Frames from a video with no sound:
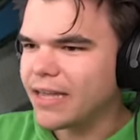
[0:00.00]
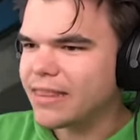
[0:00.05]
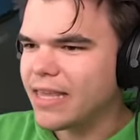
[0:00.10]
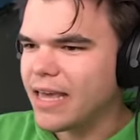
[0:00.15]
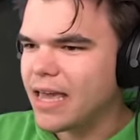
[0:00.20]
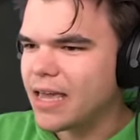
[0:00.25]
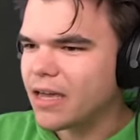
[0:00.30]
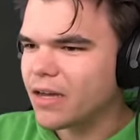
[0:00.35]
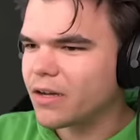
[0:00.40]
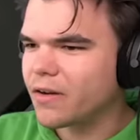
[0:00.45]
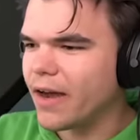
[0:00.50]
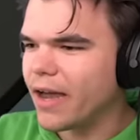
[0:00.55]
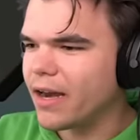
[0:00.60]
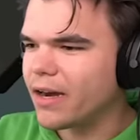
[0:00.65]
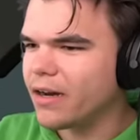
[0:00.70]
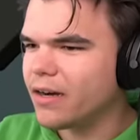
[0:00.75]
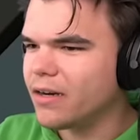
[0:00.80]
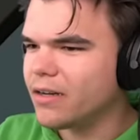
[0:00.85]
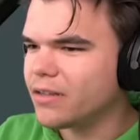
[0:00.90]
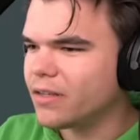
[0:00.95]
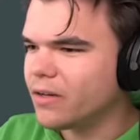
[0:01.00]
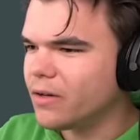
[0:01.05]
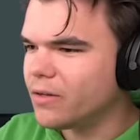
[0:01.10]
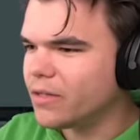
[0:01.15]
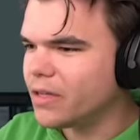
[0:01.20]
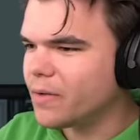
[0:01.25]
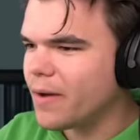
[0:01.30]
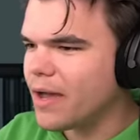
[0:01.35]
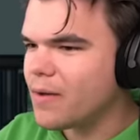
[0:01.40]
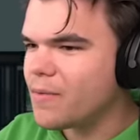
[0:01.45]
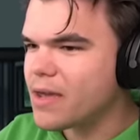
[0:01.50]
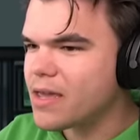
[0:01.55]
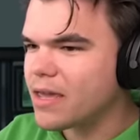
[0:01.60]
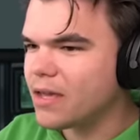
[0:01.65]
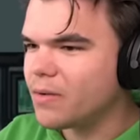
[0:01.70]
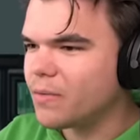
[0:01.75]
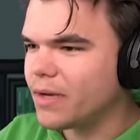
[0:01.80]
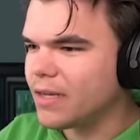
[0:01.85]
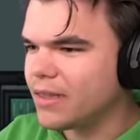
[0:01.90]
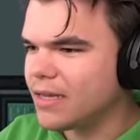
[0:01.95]
I think, Crainer, the only way we
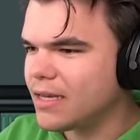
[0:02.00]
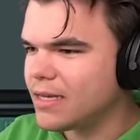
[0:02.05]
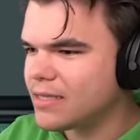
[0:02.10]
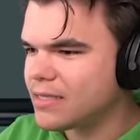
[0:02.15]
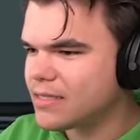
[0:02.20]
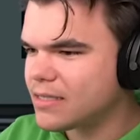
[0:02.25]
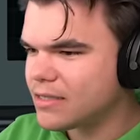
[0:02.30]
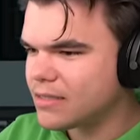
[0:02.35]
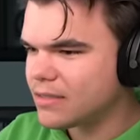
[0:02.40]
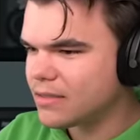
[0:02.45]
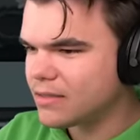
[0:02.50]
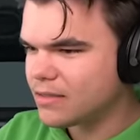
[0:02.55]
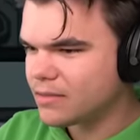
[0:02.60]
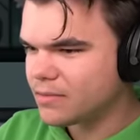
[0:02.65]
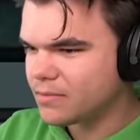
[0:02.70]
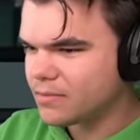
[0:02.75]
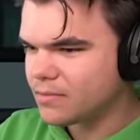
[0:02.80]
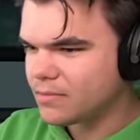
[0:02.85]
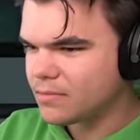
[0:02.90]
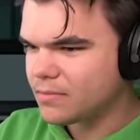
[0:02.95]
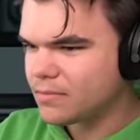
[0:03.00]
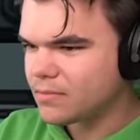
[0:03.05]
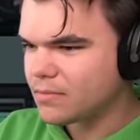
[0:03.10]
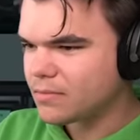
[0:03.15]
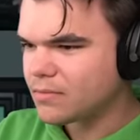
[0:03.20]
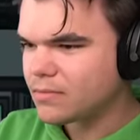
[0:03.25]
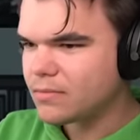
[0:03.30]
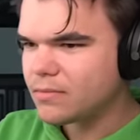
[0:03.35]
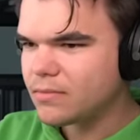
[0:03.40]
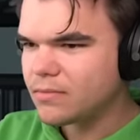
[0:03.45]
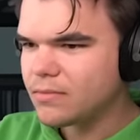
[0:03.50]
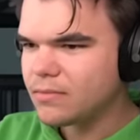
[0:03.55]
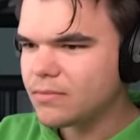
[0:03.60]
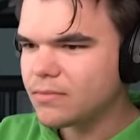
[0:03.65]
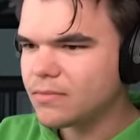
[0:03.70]
can win this. Get him!